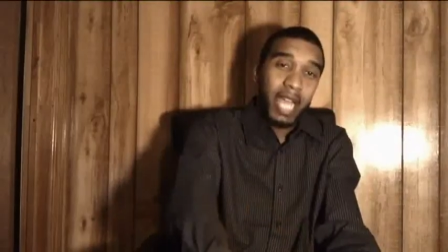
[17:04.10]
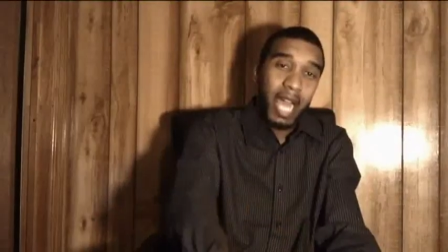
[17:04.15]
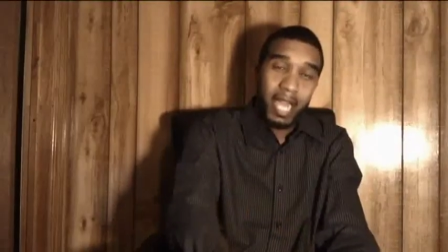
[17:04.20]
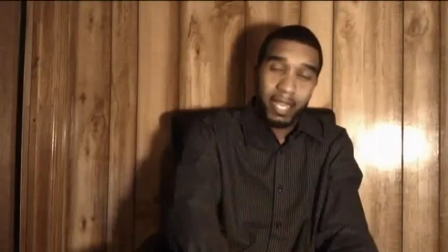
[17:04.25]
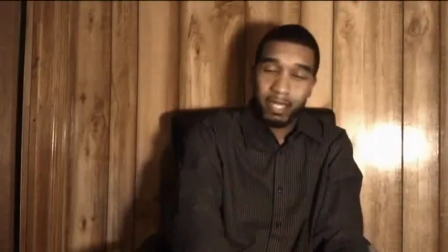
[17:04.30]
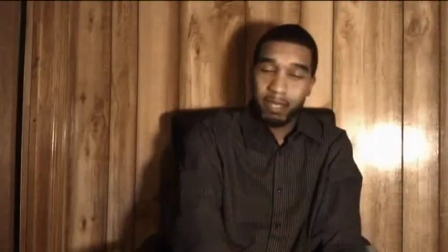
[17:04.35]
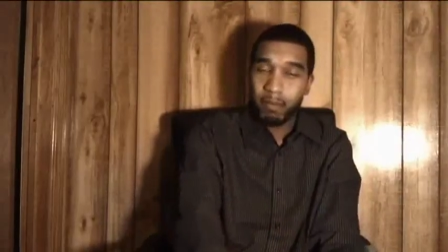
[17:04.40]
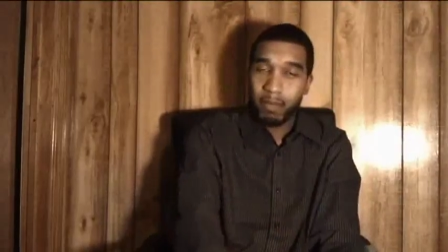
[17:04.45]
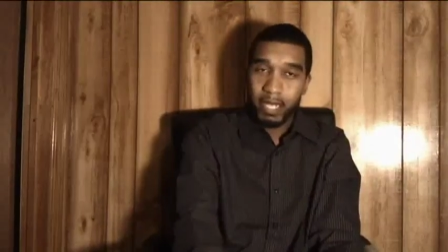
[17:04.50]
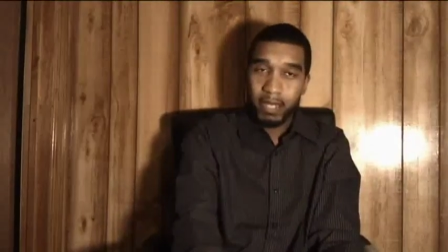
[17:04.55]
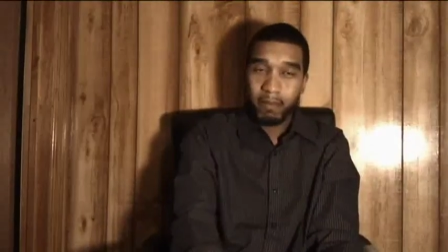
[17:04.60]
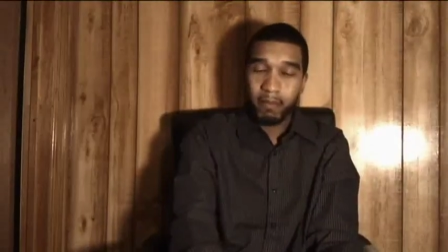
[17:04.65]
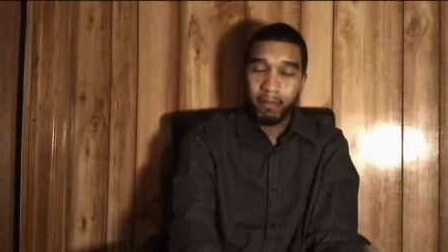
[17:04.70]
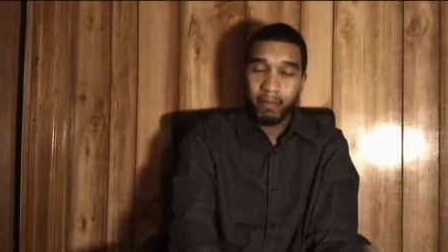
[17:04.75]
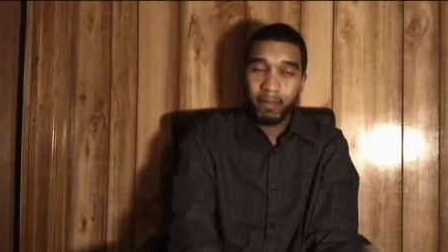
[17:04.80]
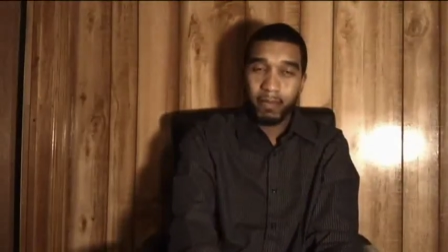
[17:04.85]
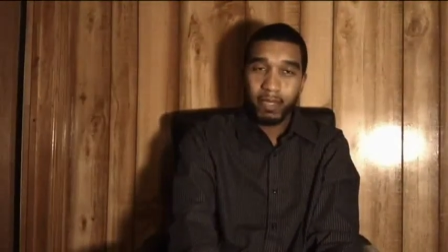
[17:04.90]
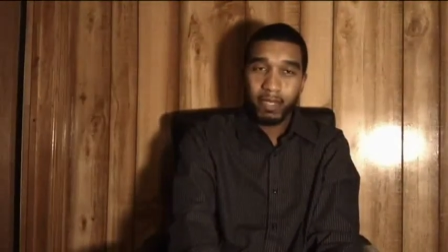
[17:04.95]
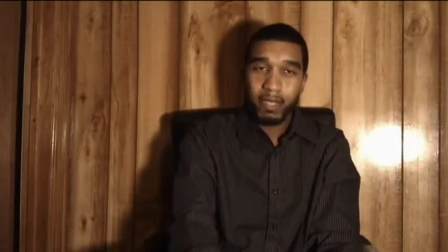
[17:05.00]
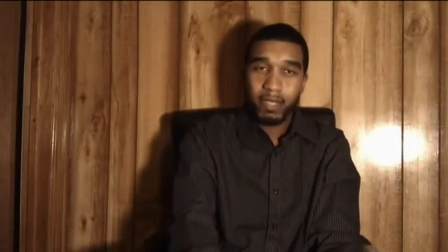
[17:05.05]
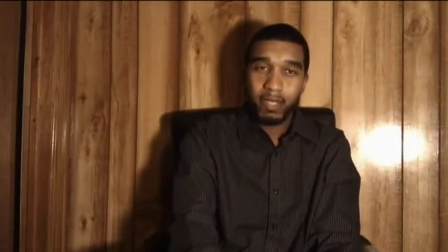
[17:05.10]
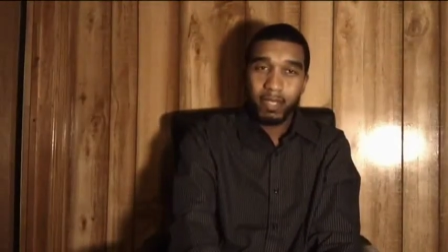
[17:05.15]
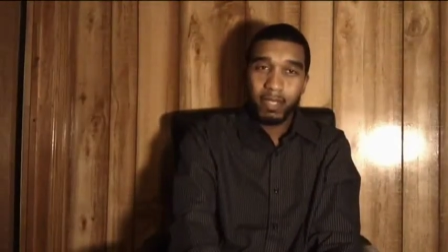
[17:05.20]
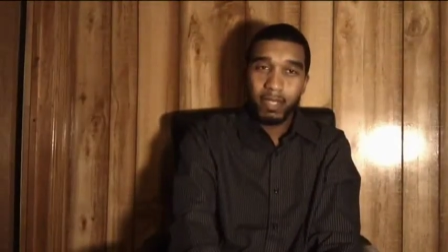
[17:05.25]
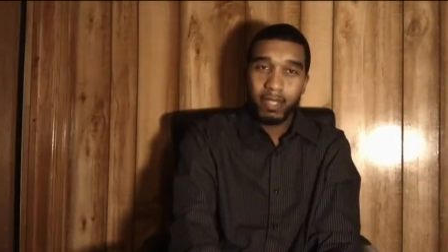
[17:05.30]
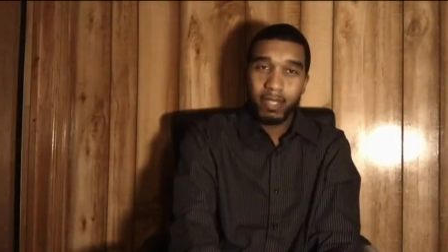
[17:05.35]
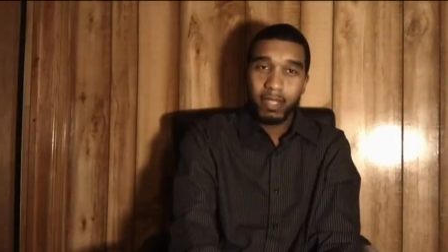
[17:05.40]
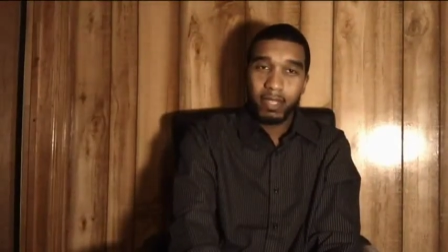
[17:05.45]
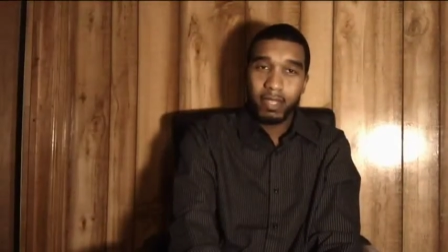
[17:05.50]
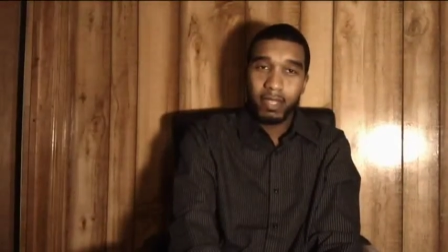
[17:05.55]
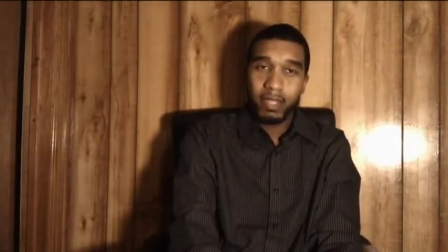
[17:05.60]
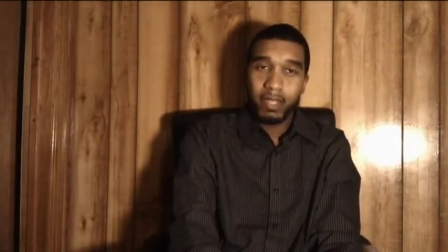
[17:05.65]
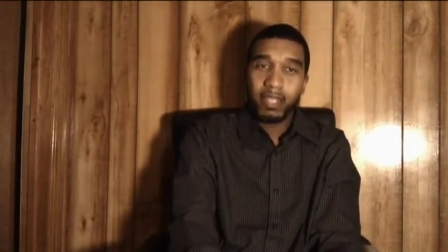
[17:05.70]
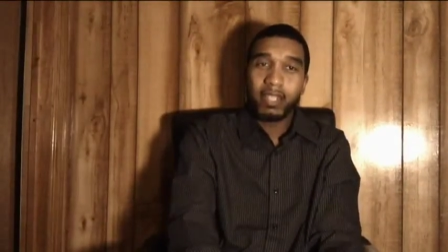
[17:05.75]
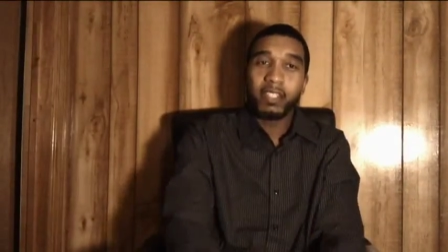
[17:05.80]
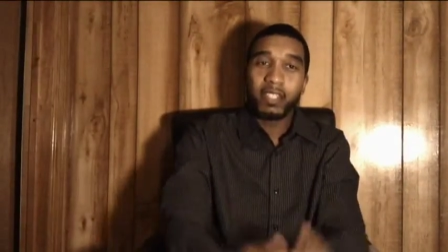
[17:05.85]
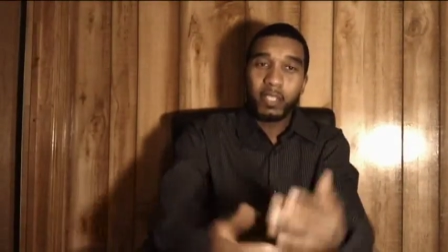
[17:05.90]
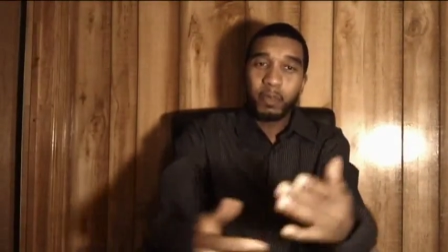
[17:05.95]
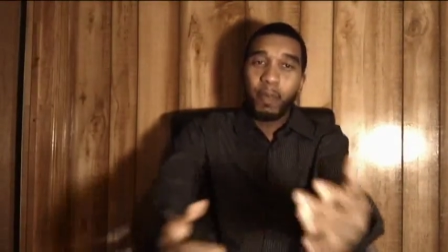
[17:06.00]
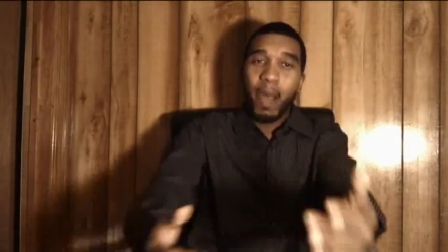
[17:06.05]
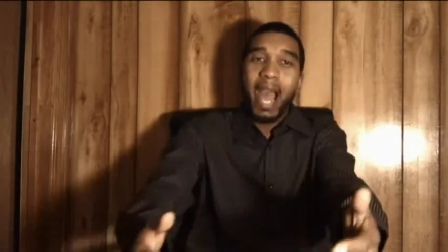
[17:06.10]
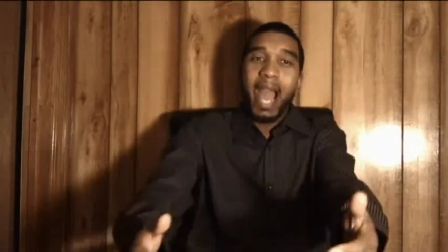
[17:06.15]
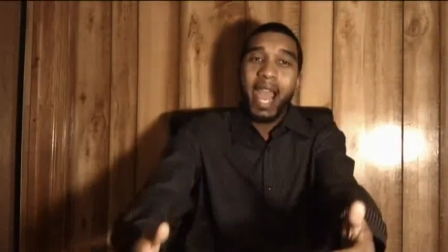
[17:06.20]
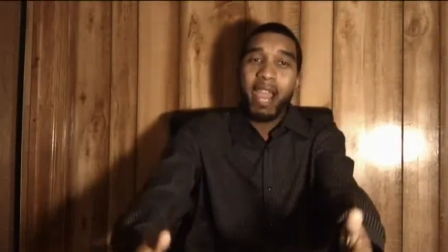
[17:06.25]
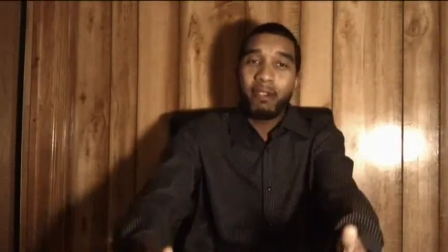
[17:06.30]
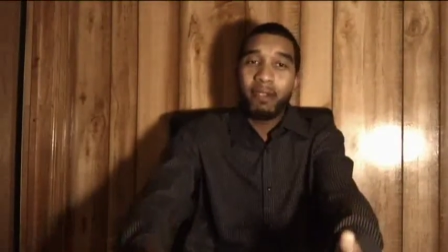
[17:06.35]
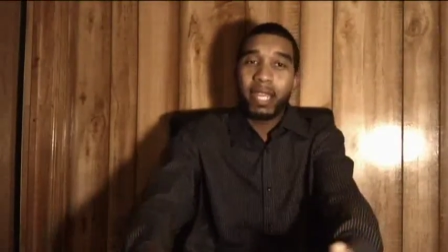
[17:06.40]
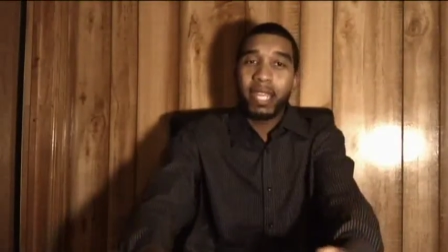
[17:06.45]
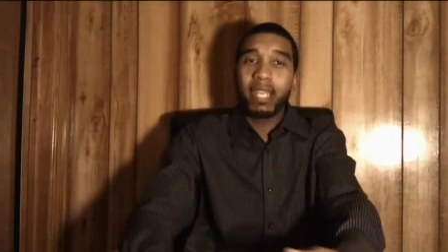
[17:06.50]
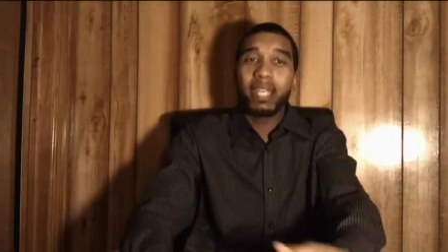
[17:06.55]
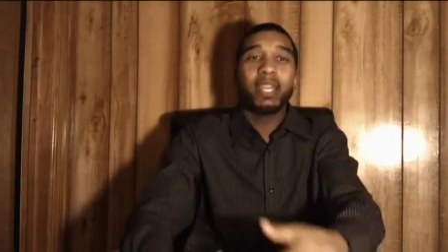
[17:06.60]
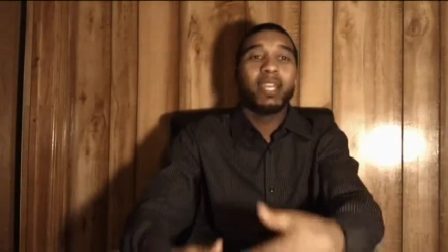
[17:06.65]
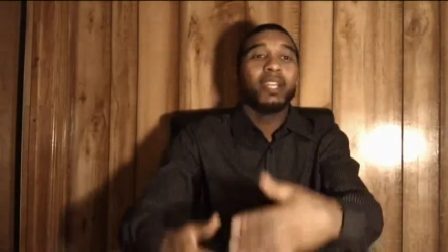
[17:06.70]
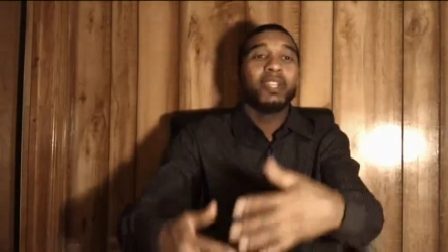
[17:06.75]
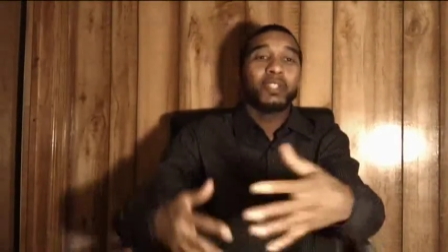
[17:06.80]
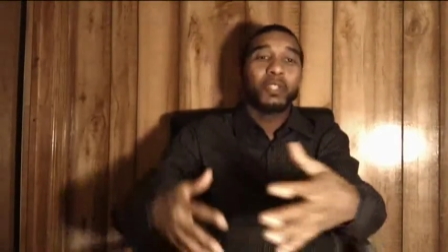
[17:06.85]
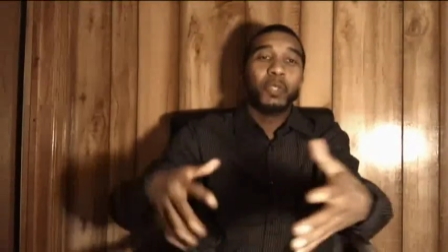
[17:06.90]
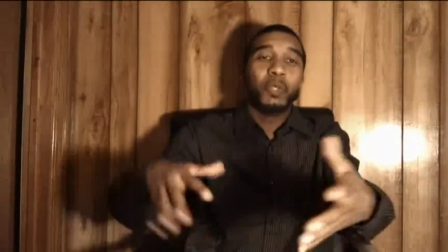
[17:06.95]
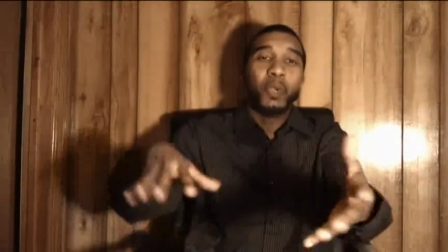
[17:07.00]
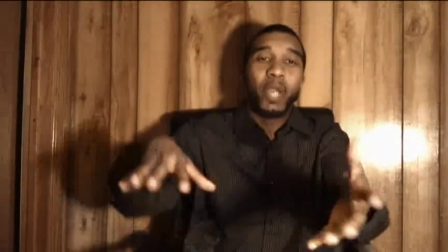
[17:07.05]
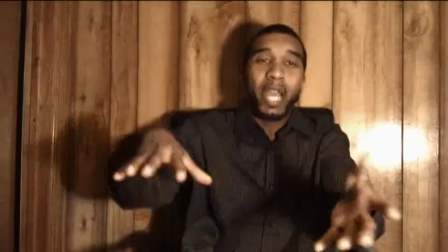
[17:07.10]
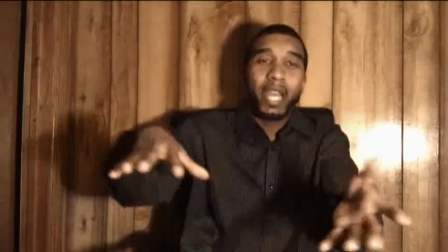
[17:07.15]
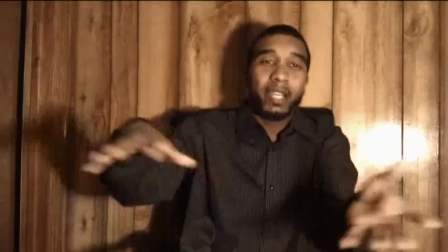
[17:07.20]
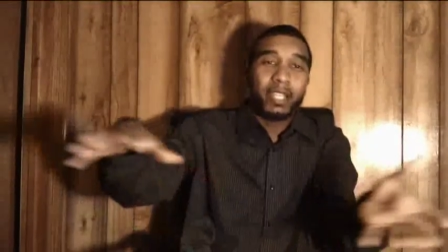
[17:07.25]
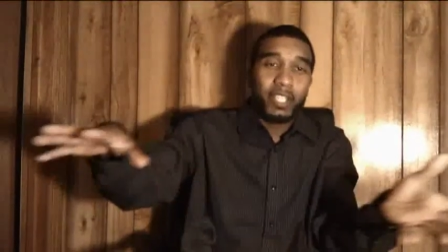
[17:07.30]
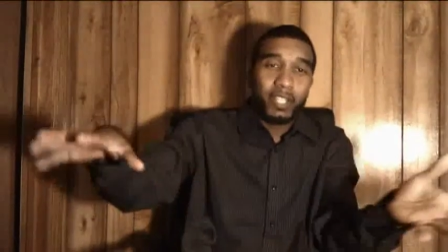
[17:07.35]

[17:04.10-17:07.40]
document conspiring to,